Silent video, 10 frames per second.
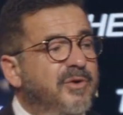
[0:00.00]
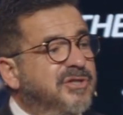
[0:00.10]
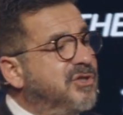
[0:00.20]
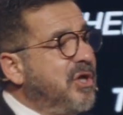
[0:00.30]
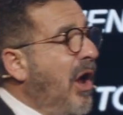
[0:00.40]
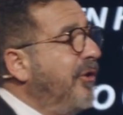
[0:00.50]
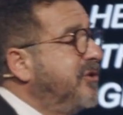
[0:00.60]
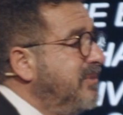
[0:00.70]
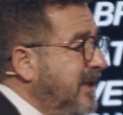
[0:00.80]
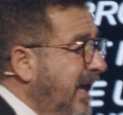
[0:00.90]
which is the
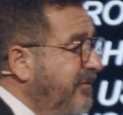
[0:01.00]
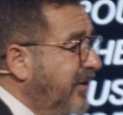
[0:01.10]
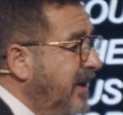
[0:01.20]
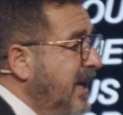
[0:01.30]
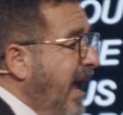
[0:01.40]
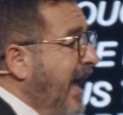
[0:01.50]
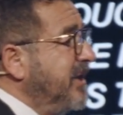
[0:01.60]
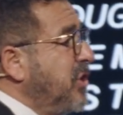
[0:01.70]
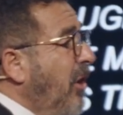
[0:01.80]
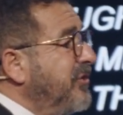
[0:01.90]
ultimate level, and
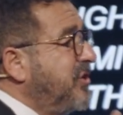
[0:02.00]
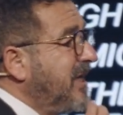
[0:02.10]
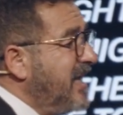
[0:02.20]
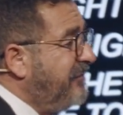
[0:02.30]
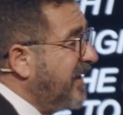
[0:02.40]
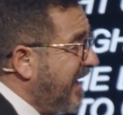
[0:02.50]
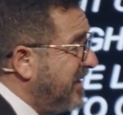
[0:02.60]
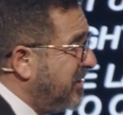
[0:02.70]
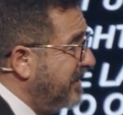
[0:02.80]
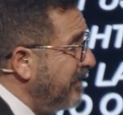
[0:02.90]
it's called
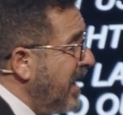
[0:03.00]
significance.